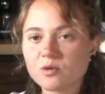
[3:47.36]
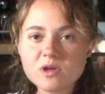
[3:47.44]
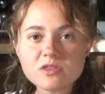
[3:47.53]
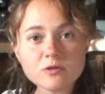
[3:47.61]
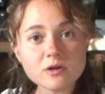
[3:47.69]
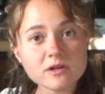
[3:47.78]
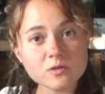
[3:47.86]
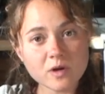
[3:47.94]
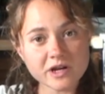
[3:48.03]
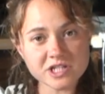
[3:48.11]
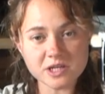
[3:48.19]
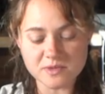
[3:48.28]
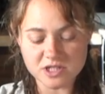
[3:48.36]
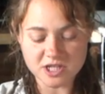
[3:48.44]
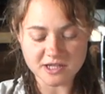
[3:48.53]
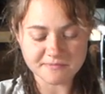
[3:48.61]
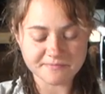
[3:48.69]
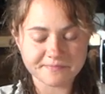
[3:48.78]
we throw it in the washing
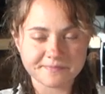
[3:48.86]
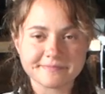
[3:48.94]
machine.